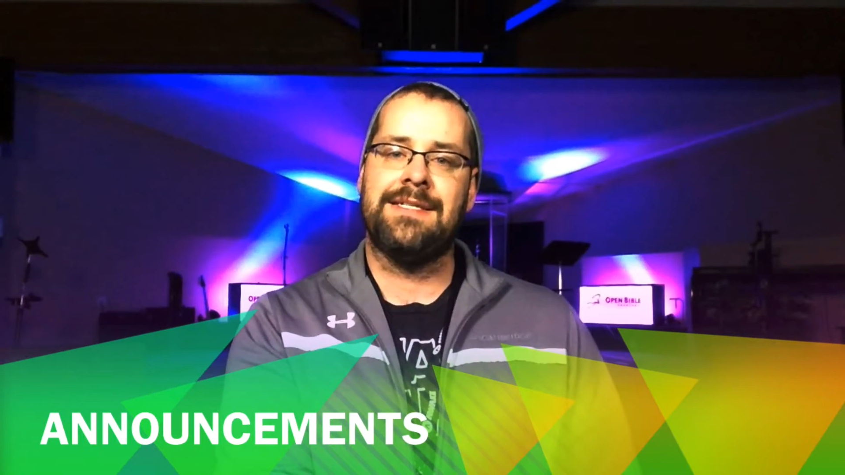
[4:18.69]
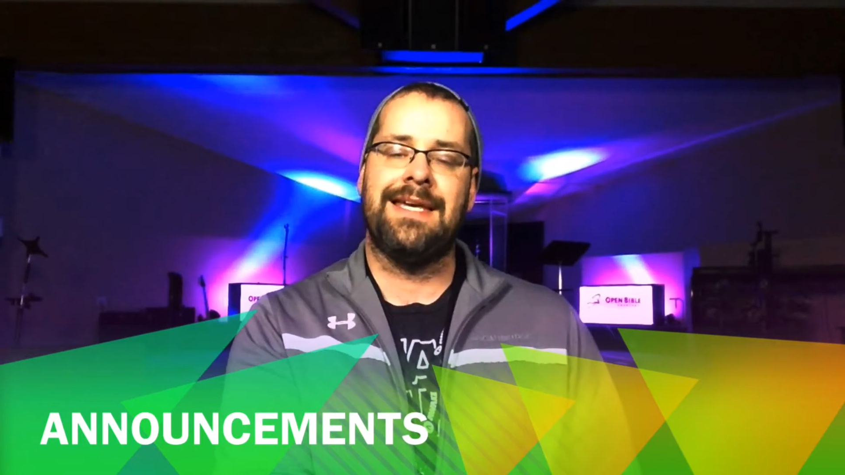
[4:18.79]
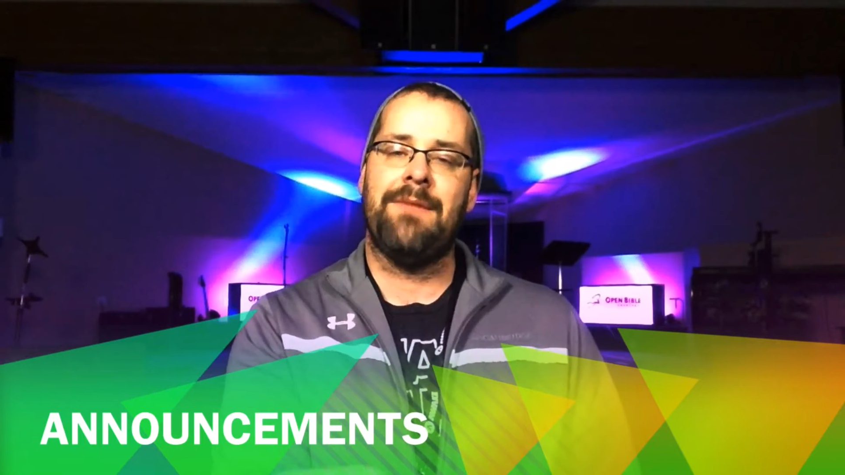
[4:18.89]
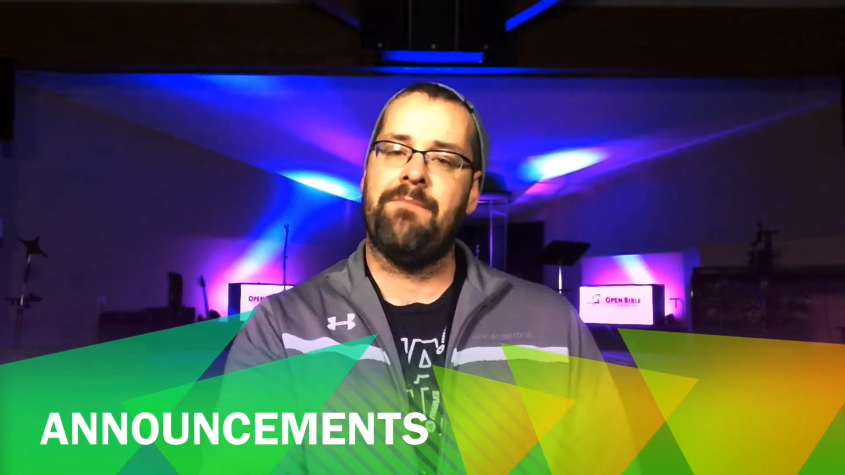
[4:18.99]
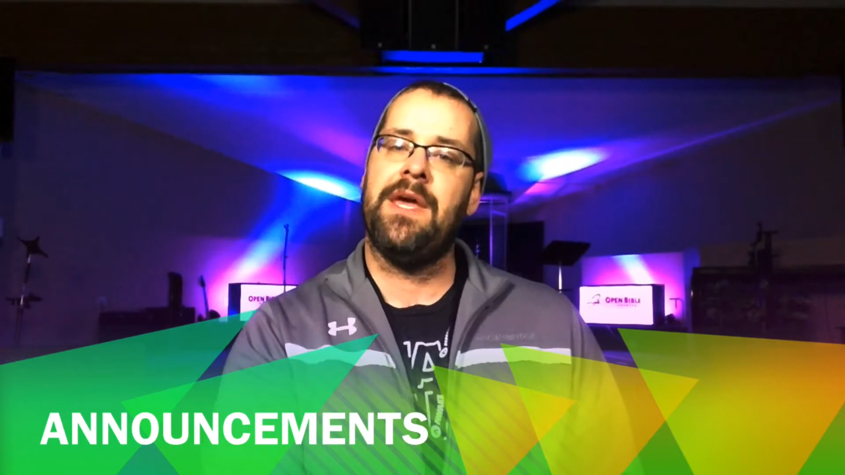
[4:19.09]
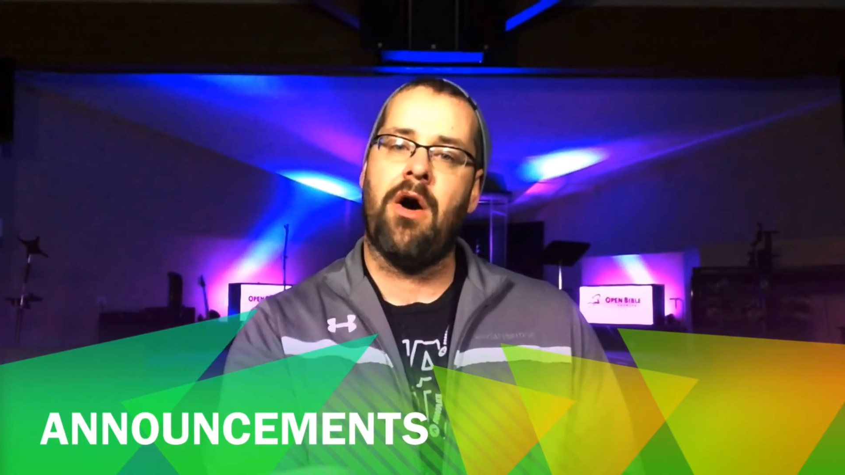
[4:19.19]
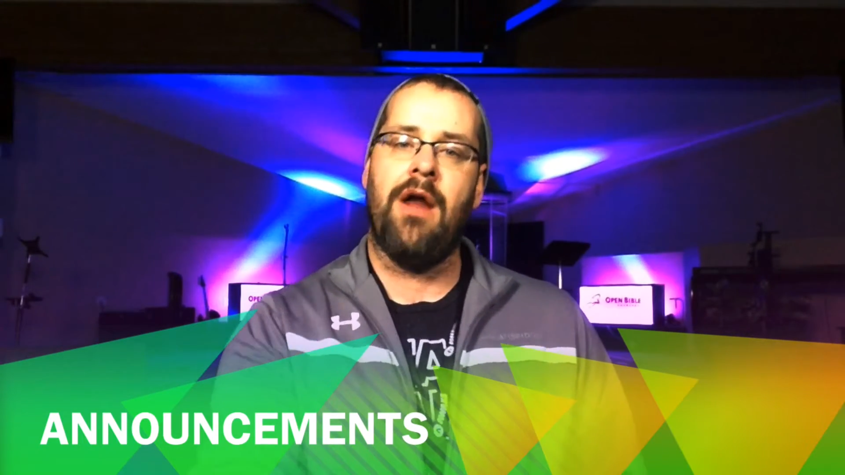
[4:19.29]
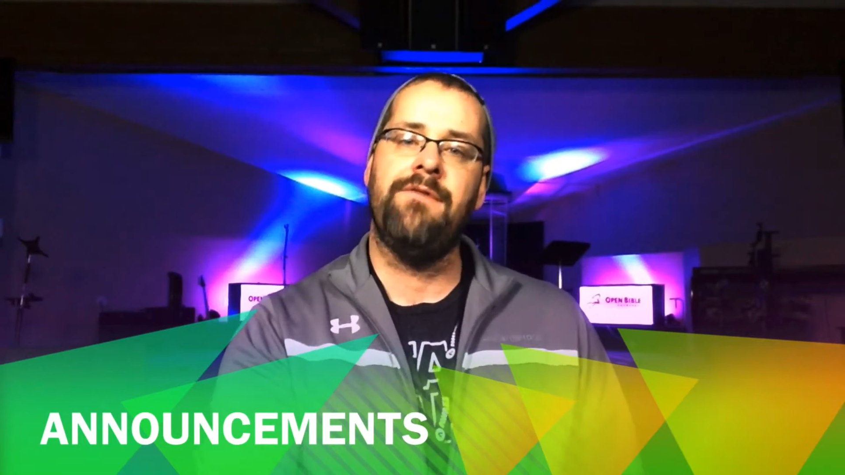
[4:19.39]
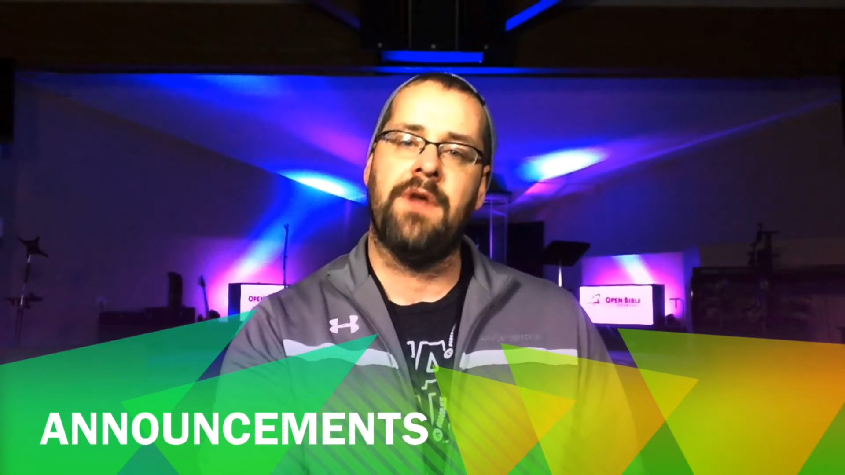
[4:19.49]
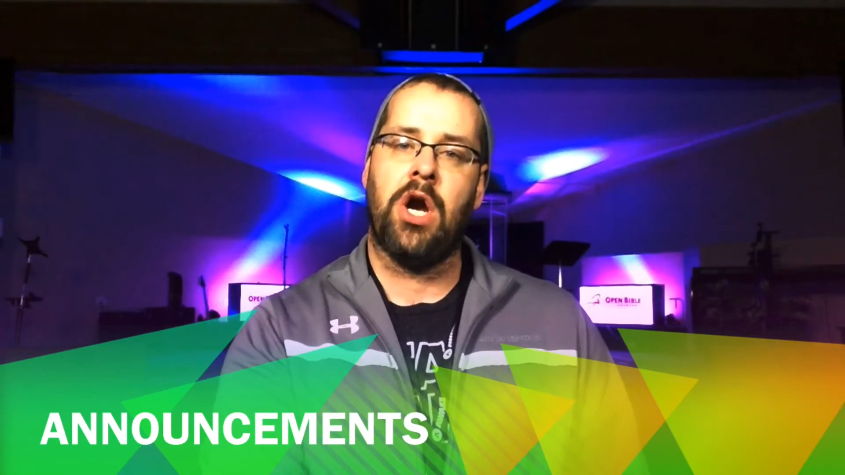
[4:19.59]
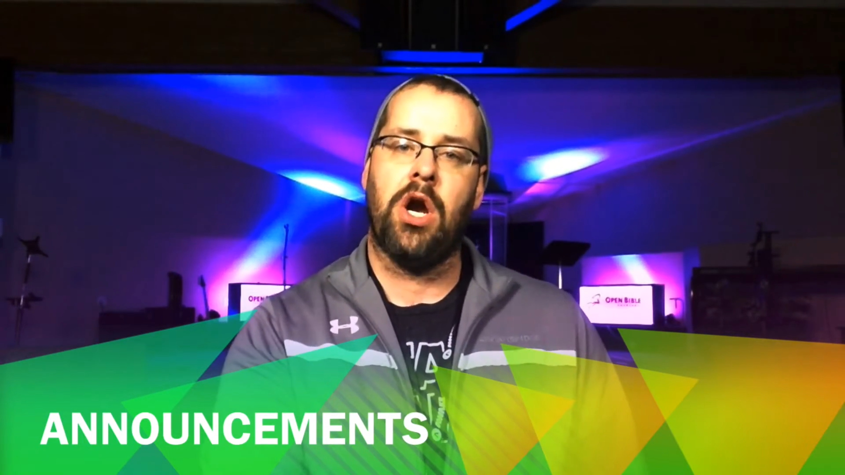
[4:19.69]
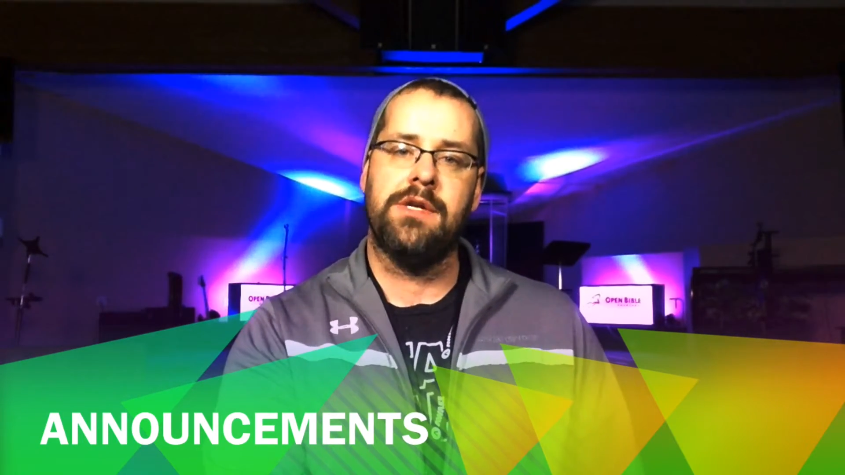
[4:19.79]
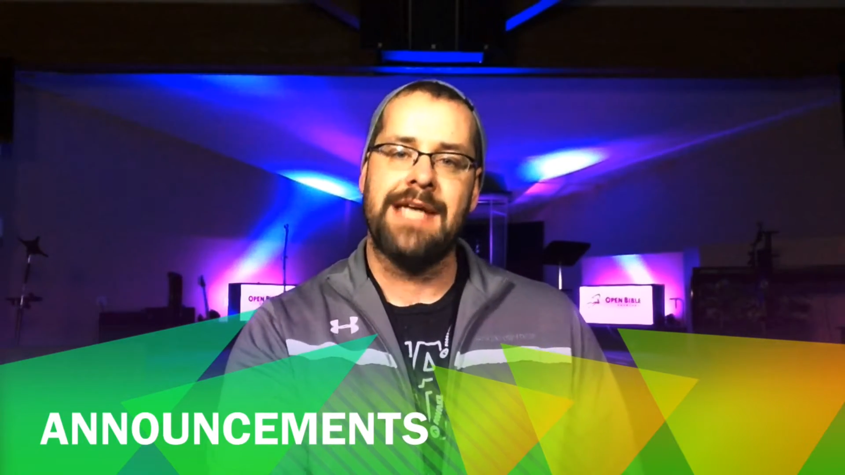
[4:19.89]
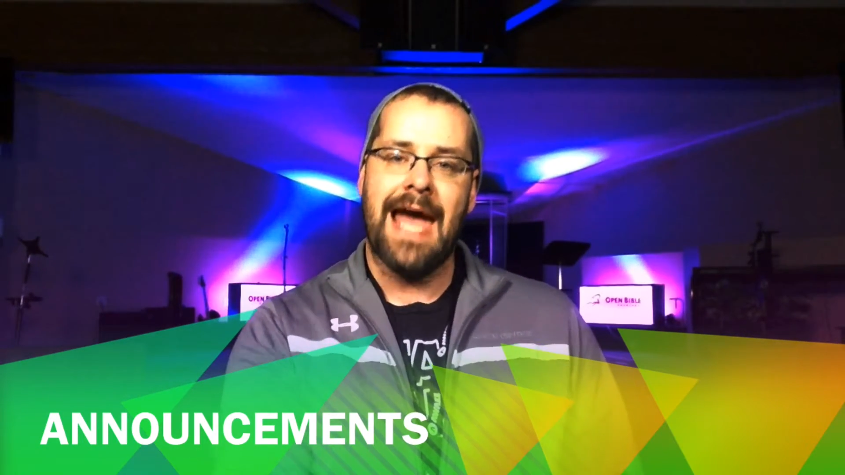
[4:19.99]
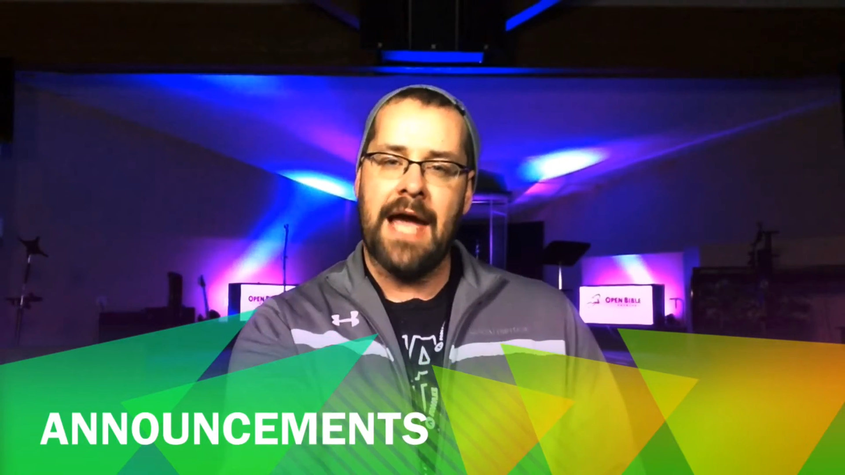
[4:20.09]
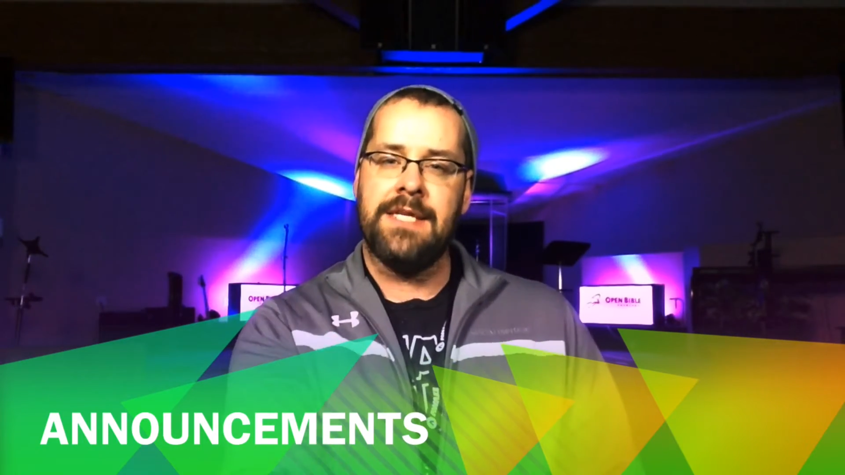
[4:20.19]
to get beyond the hurt